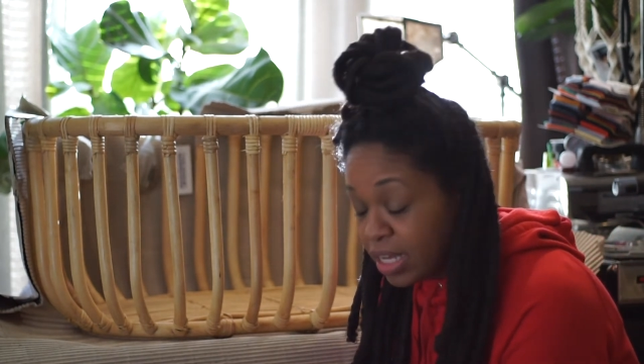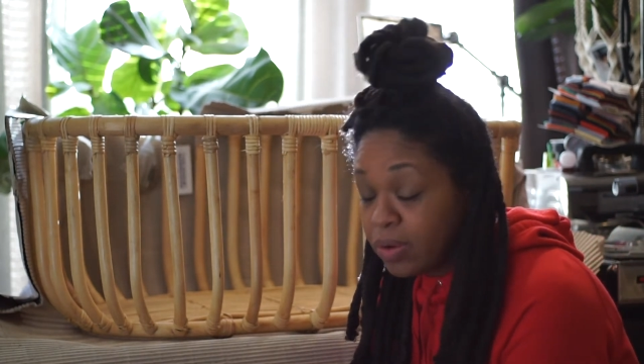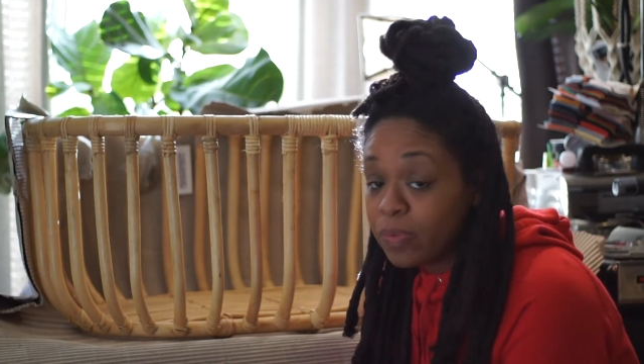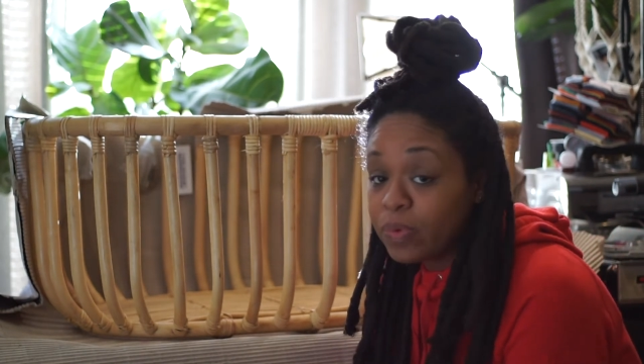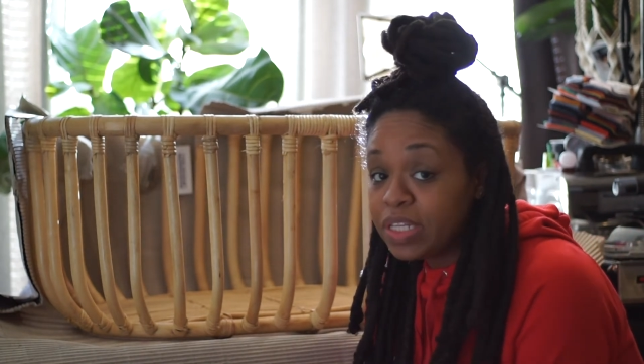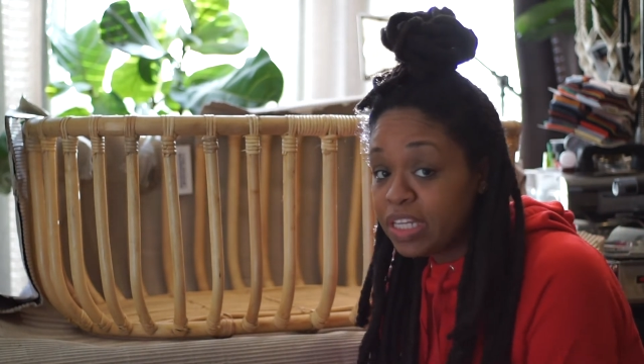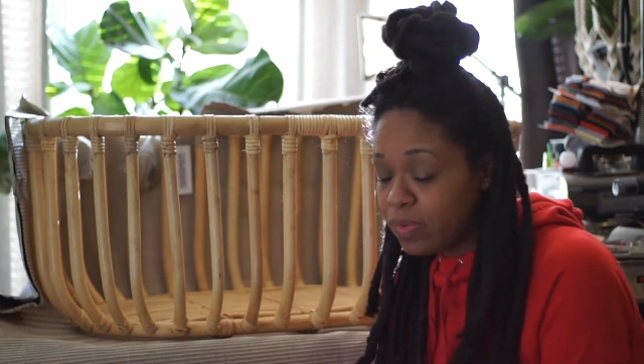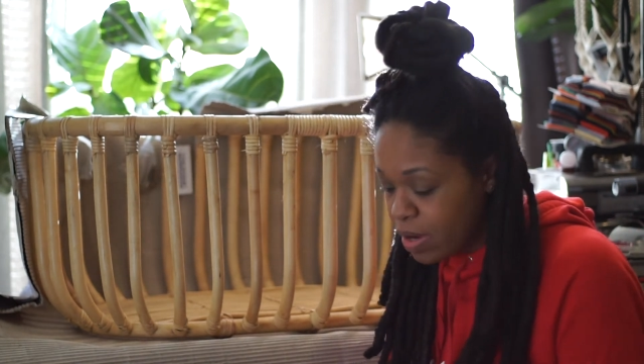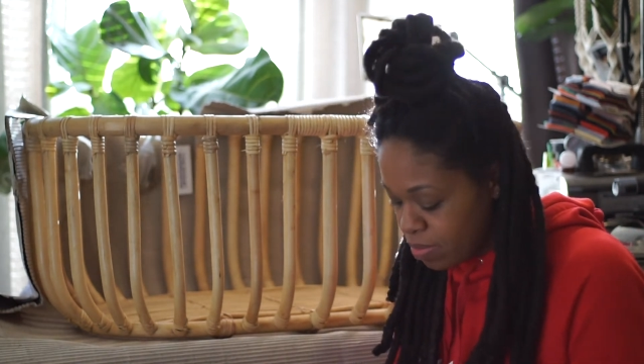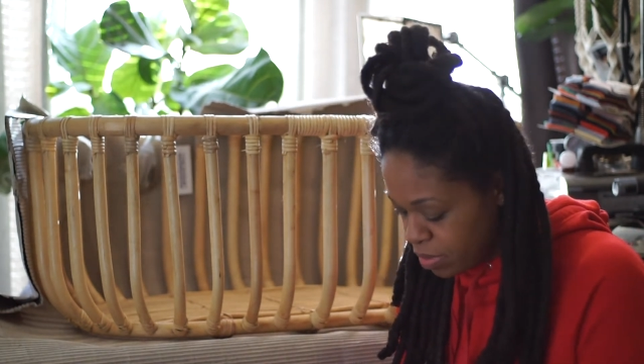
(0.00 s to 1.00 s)
They really
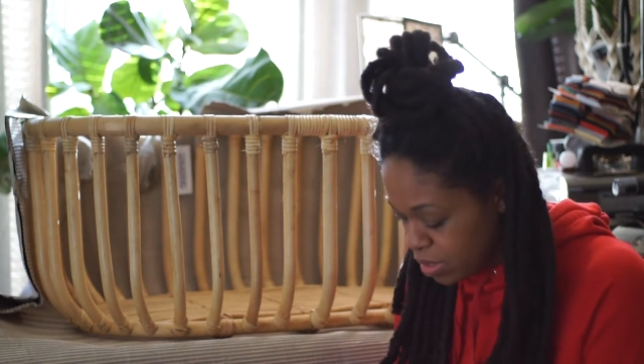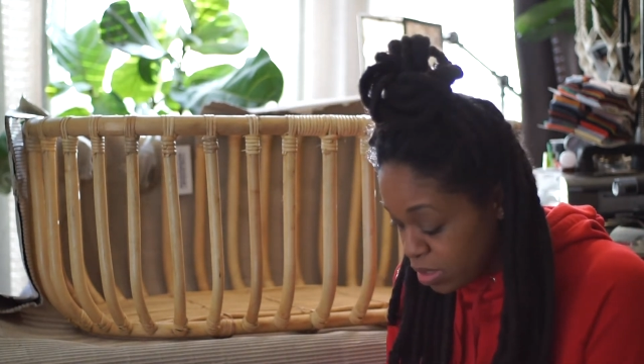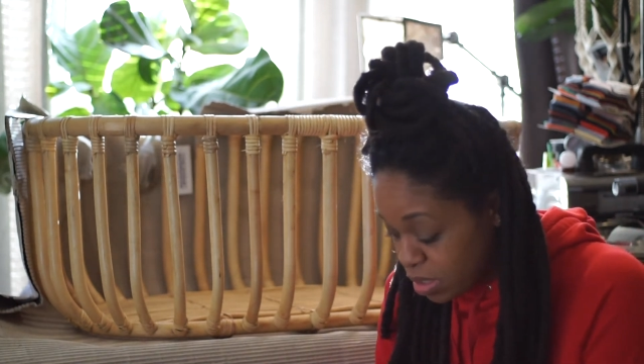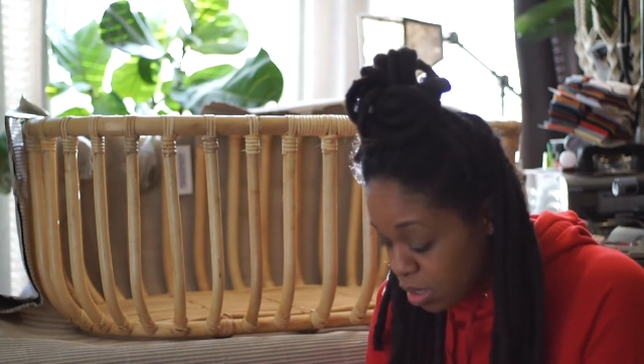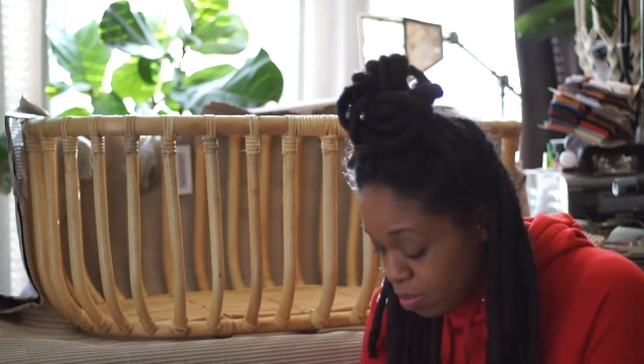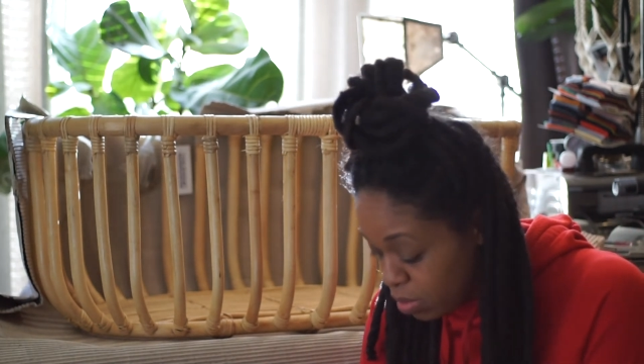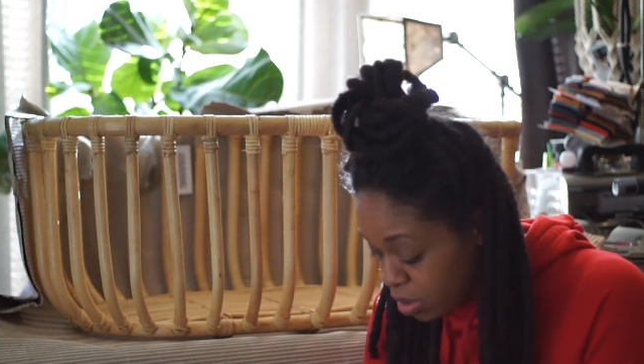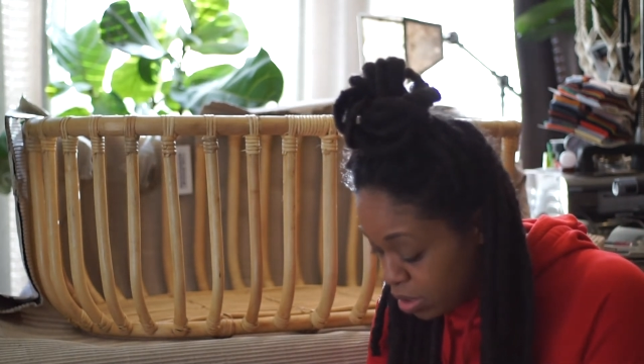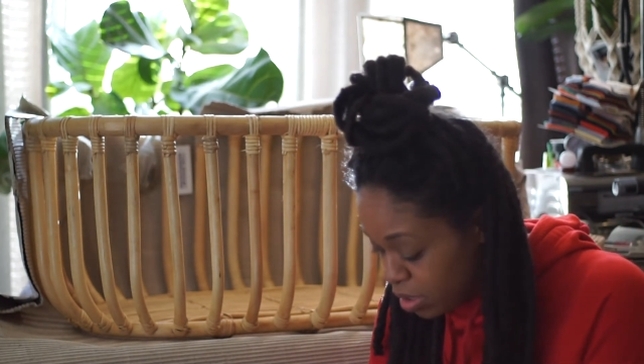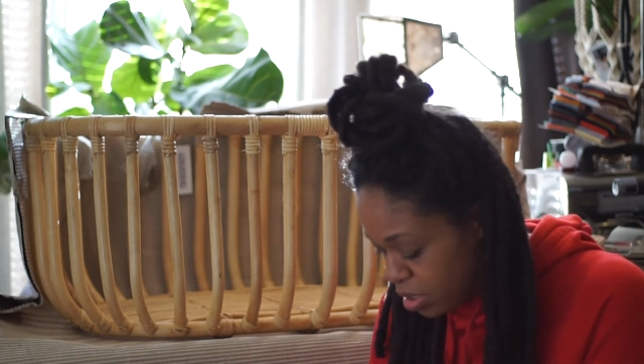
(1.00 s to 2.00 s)
wrapped this up
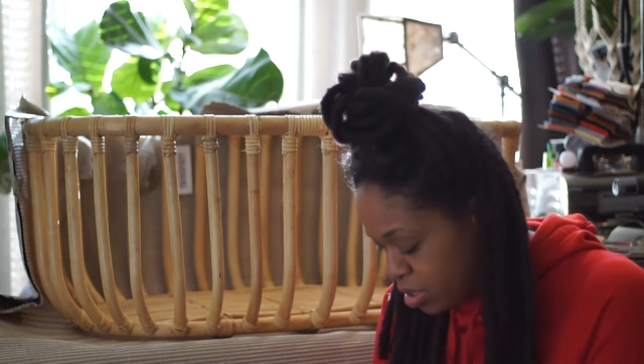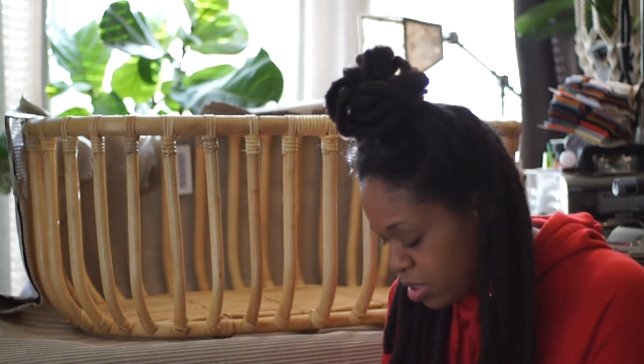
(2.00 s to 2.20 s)
good.